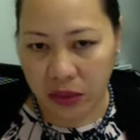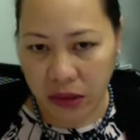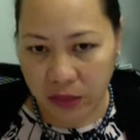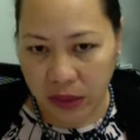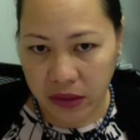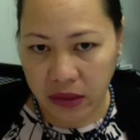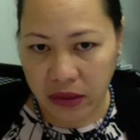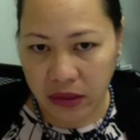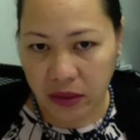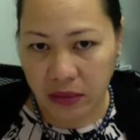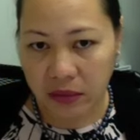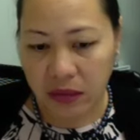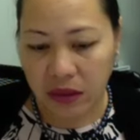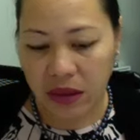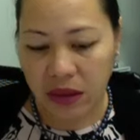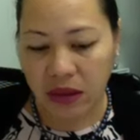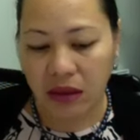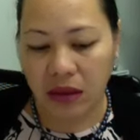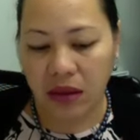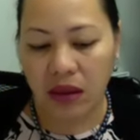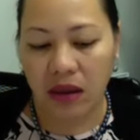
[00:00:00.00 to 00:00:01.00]
about
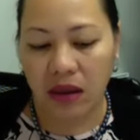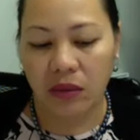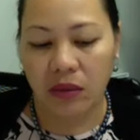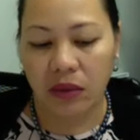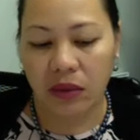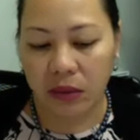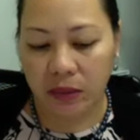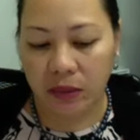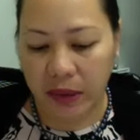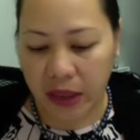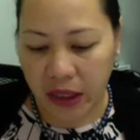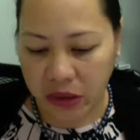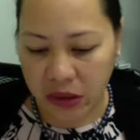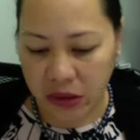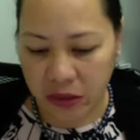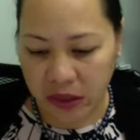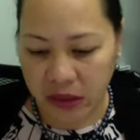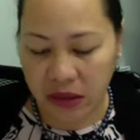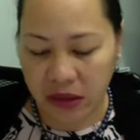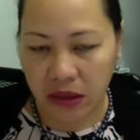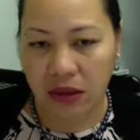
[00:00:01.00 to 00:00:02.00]
something and when you're passionate
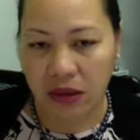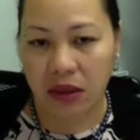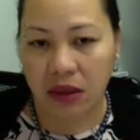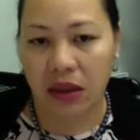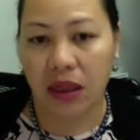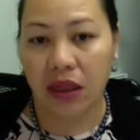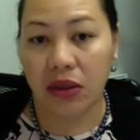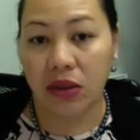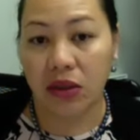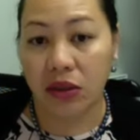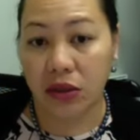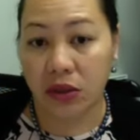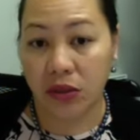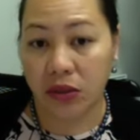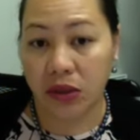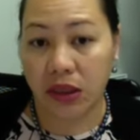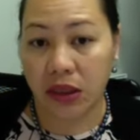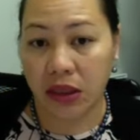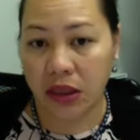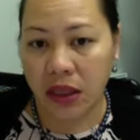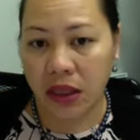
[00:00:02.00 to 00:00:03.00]
about something and you
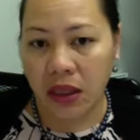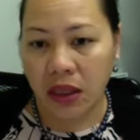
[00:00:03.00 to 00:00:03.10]
truly